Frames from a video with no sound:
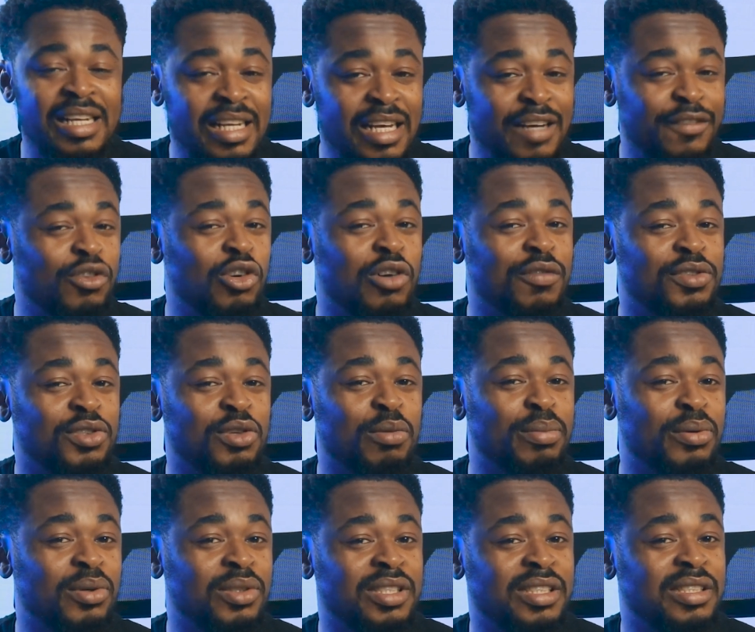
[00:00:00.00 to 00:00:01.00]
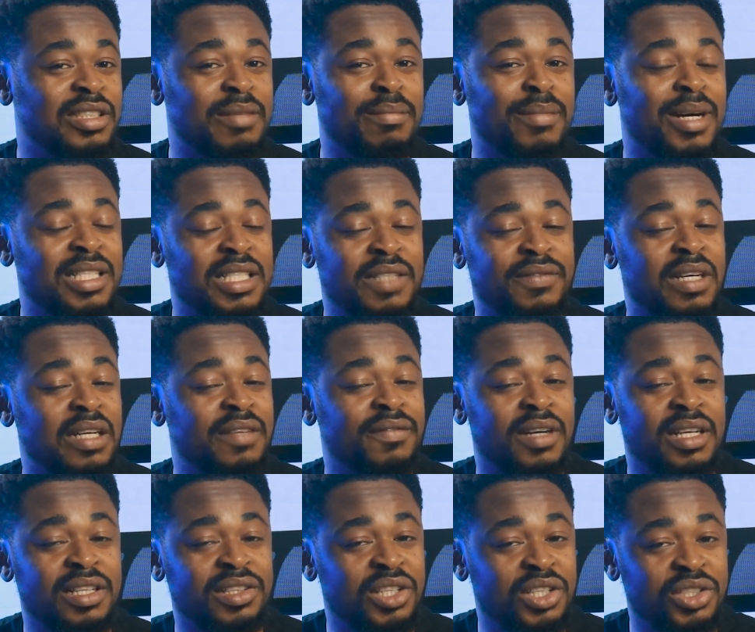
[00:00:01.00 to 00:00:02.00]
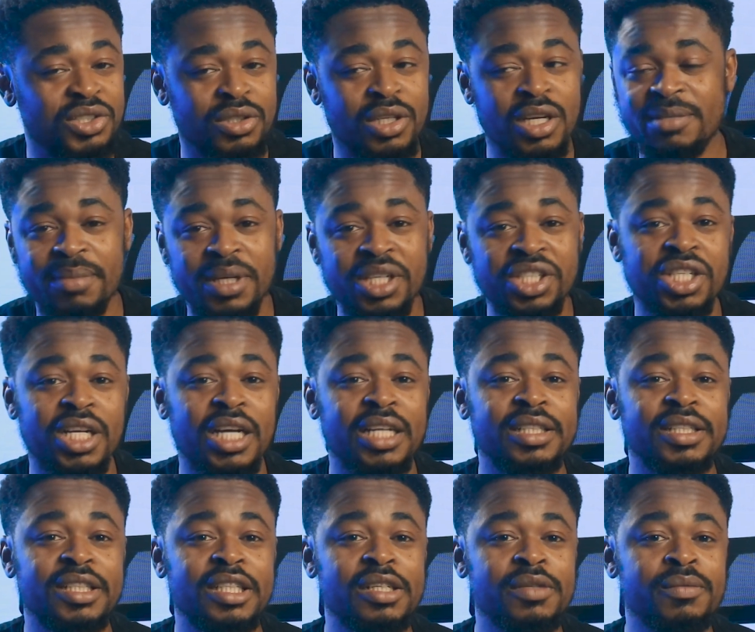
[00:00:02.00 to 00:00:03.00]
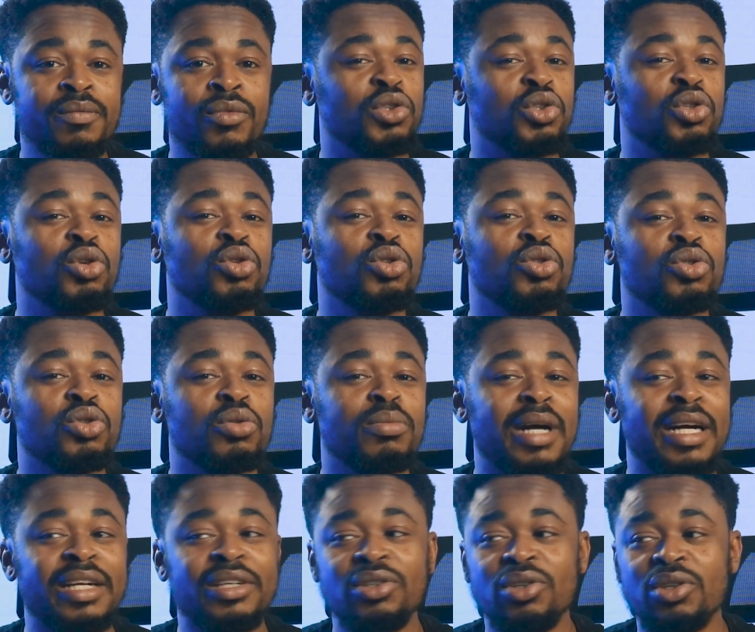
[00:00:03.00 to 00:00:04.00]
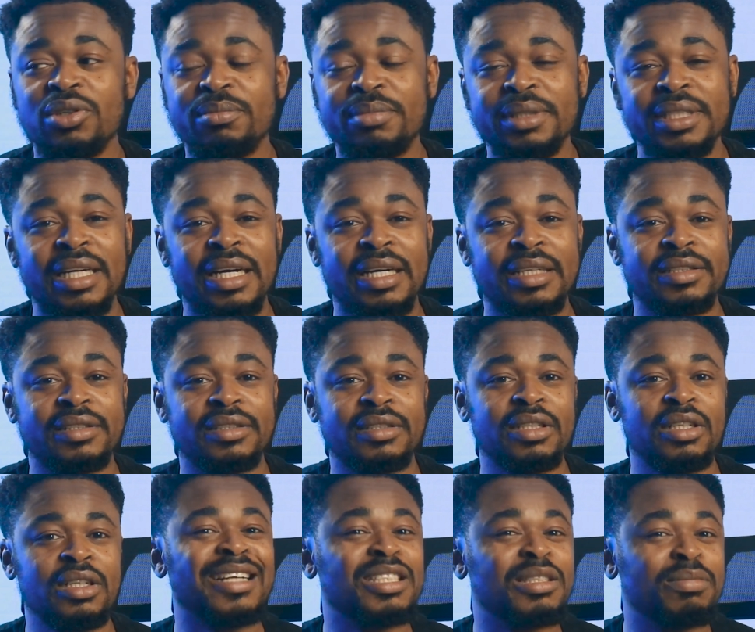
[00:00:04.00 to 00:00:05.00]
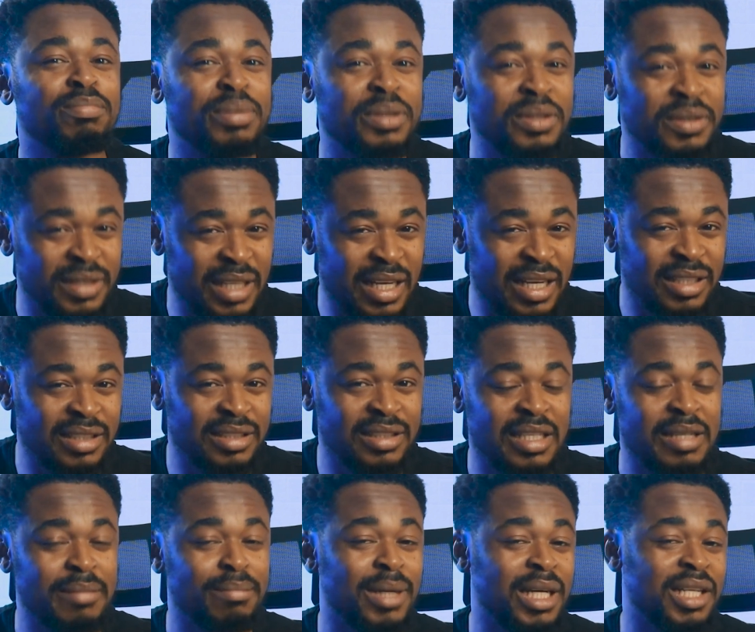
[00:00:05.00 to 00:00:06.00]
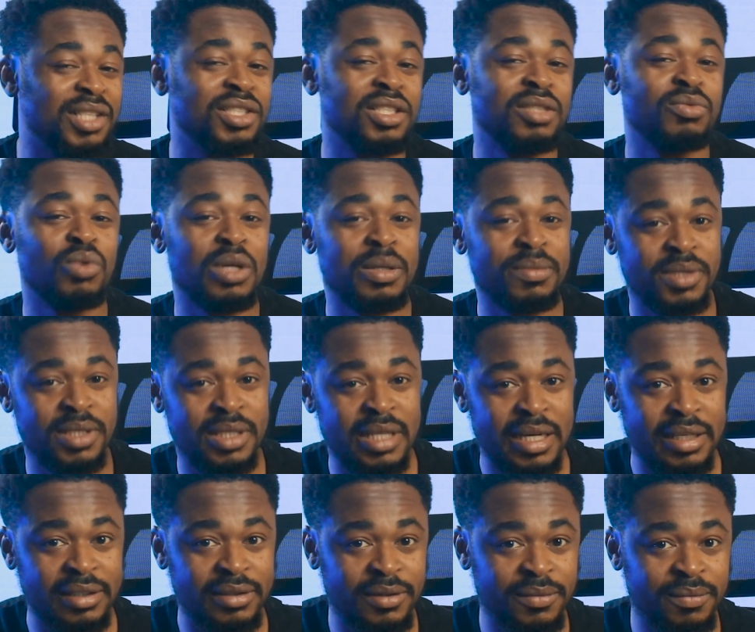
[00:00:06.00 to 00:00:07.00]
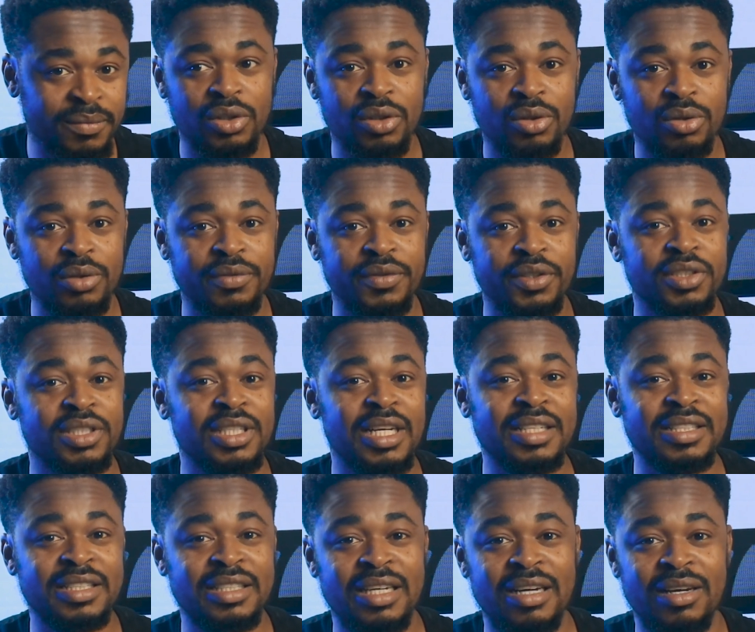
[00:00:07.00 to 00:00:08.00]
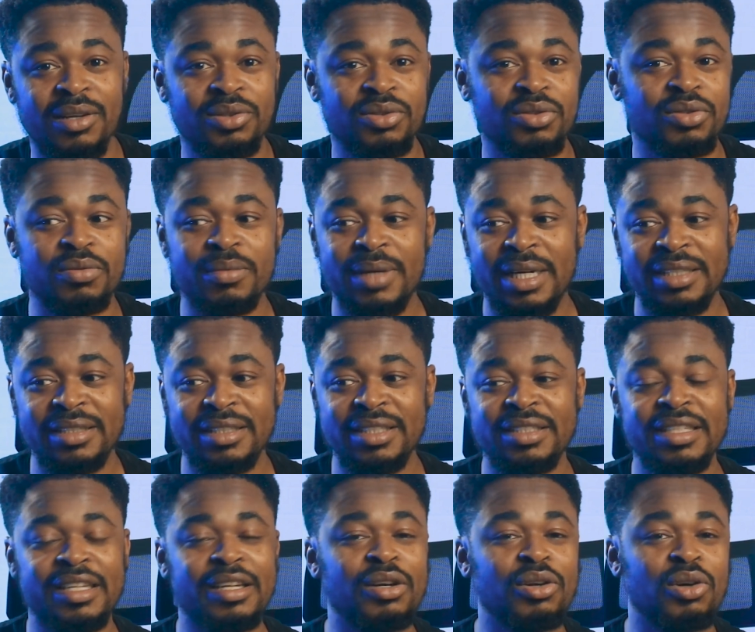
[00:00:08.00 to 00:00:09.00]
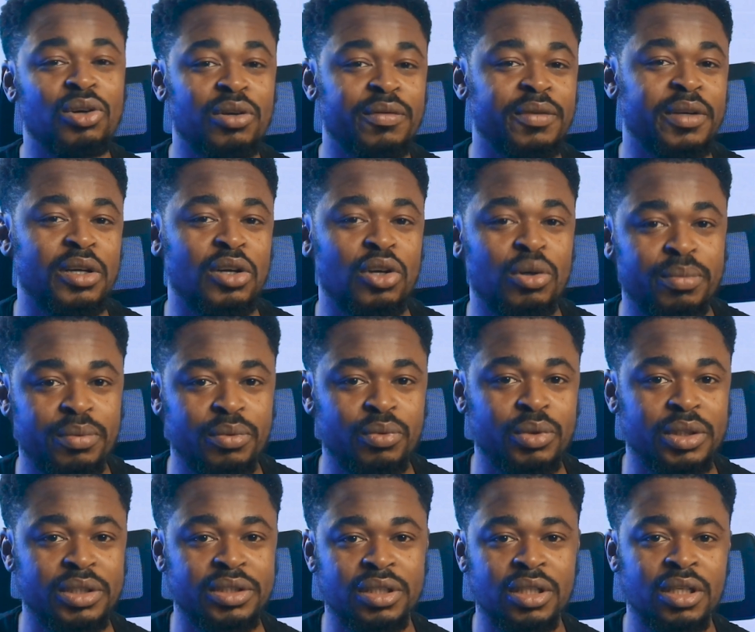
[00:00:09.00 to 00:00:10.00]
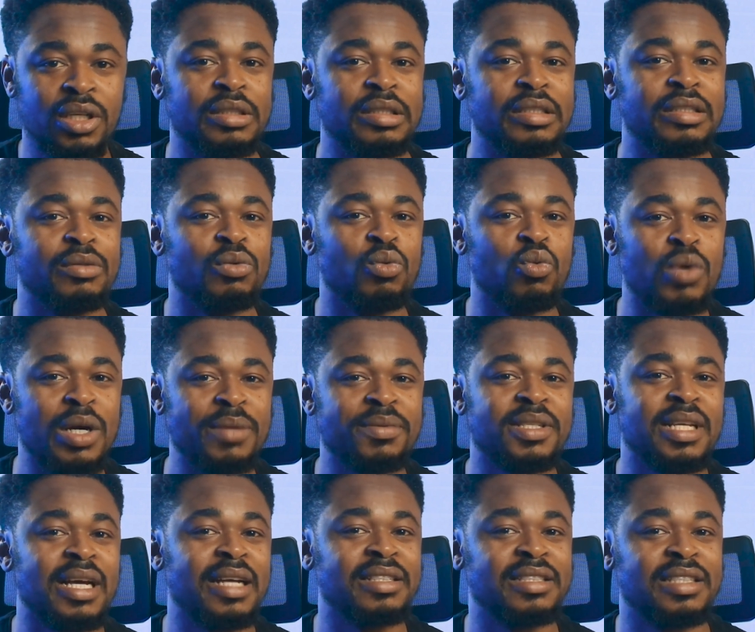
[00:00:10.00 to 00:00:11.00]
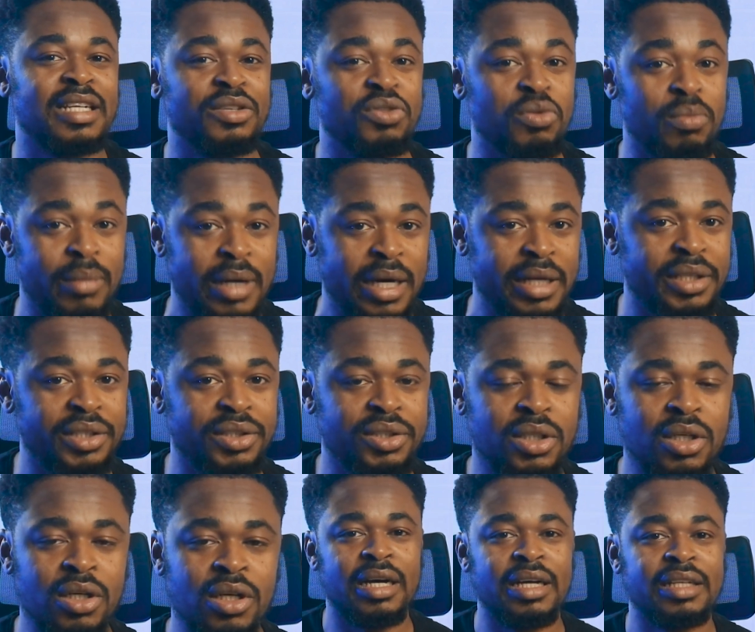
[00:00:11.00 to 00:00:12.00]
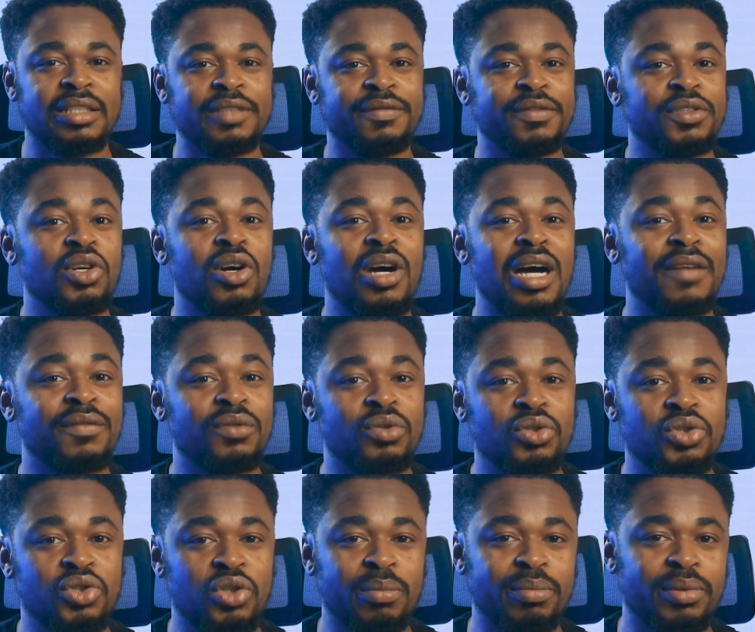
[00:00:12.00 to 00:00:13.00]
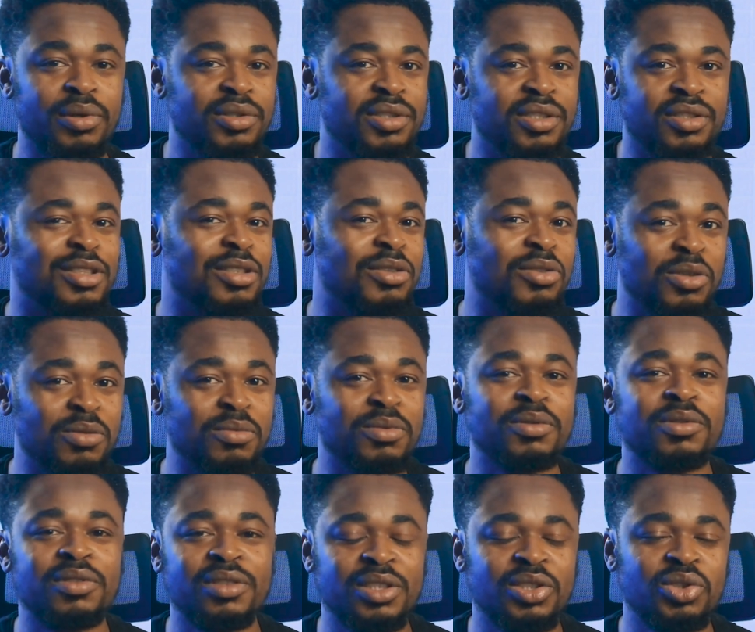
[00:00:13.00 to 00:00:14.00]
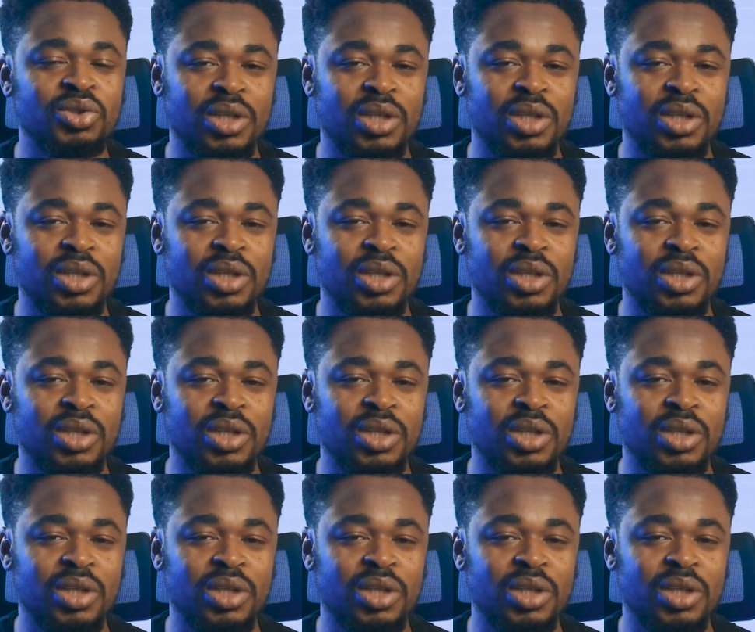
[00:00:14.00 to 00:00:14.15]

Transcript: level of support is a massive advantage, especially for those who might not be as experienced in managing websites. You know, if you're starting out, you might need a lot of help with the website that you manage, and if you don't have good support, it's going to be really